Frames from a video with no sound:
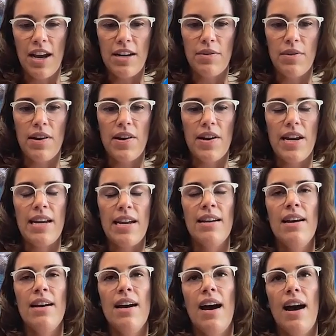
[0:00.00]
January,
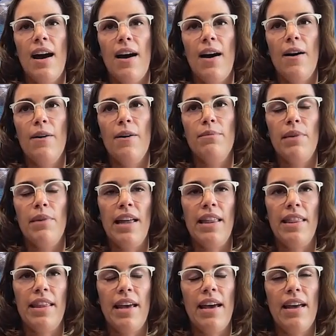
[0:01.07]
um,
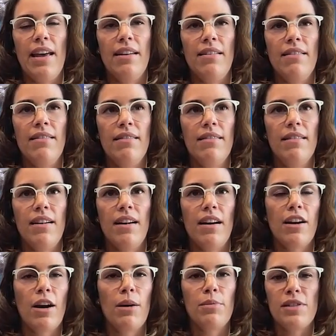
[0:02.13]
and then
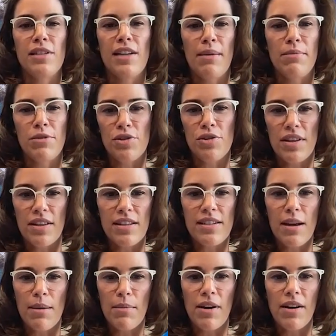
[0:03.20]
a couple times during the
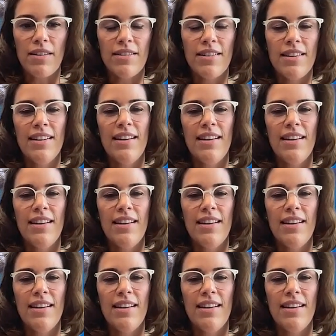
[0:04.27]
summer